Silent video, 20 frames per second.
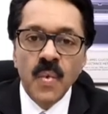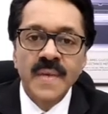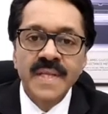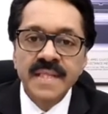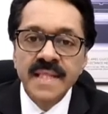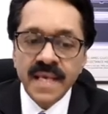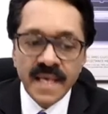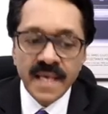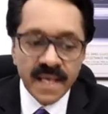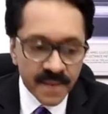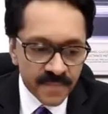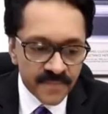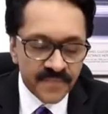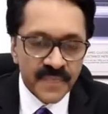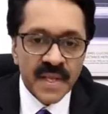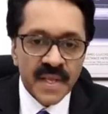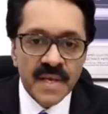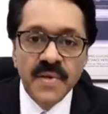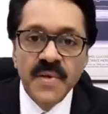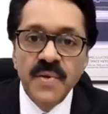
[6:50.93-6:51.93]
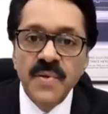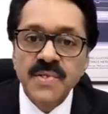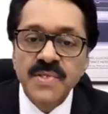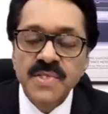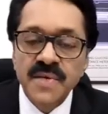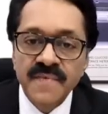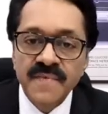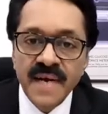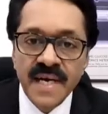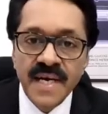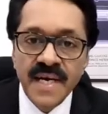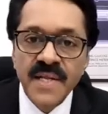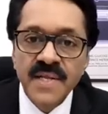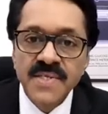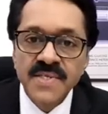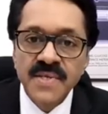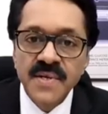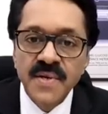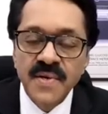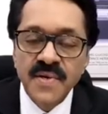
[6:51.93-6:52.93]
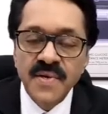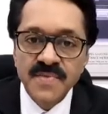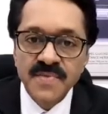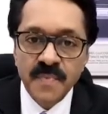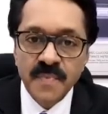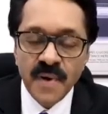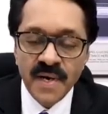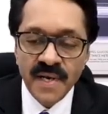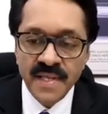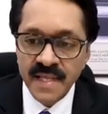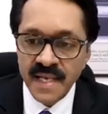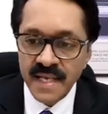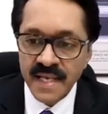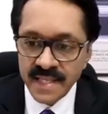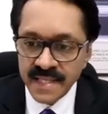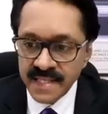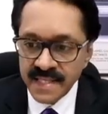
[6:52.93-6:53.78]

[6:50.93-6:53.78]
with the use of continuous glucose monitoring,